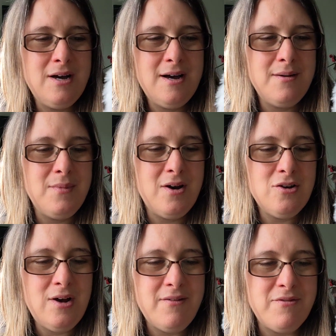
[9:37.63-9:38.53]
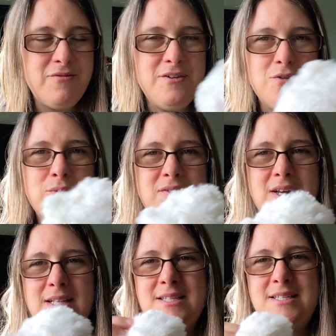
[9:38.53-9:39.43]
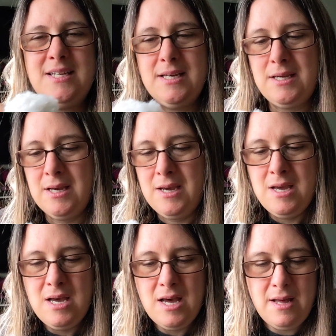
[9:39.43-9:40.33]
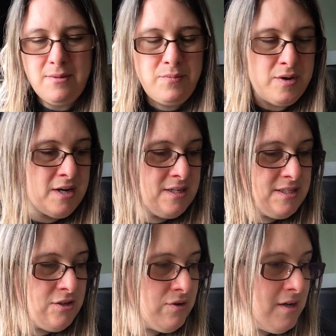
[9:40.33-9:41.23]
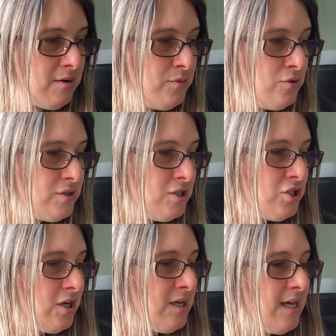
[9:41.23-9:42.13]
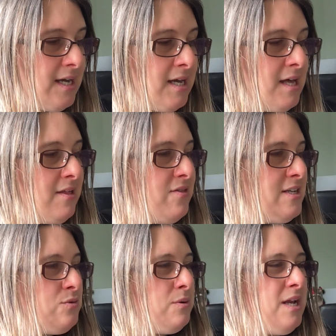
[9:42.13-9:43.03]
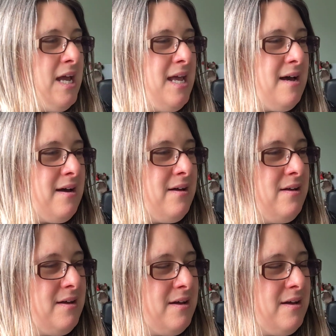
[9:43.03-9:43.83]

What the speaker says: I'll have a fiddle with it and see, but considering I'm using chunky, this one here